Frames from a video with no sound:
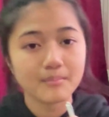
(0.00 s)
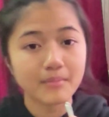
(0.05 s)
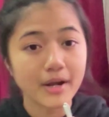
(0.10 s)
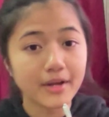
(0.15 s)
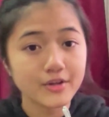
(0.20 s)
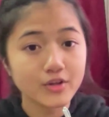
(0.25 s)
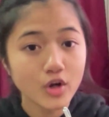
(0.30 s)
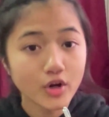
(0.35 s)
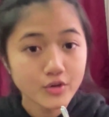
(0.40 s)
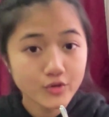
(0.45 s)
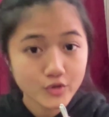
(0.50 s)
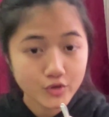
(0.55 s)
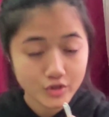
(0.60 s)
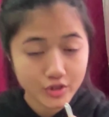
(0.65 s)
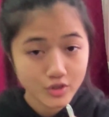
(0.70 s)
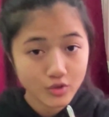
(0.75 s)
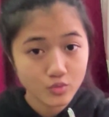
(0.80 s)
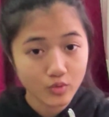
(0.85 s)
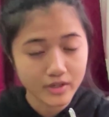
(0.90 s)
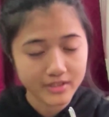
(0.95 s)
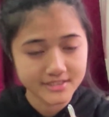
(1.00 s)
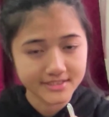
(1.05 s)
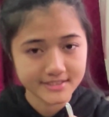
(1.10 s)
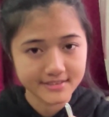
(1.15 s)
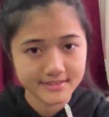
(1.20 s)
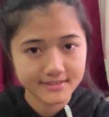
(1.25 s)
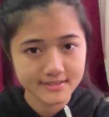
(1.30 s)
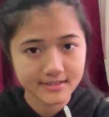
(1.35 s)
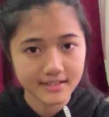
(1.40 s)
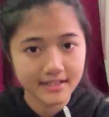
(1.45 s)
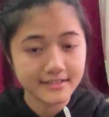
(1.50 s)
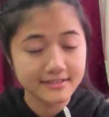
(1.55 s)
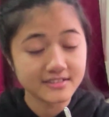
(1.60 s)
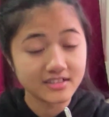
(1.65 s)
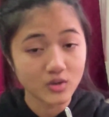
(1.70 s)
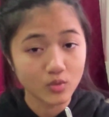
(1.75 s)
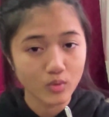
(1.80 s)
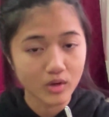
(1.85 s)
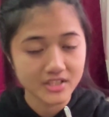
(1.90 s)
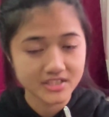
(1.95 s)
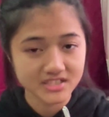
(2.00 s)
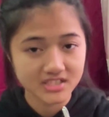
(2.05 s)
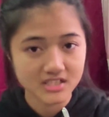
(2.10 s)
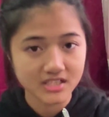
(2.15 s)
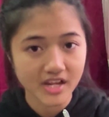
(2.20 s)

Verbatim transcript: But non-routine questions is the question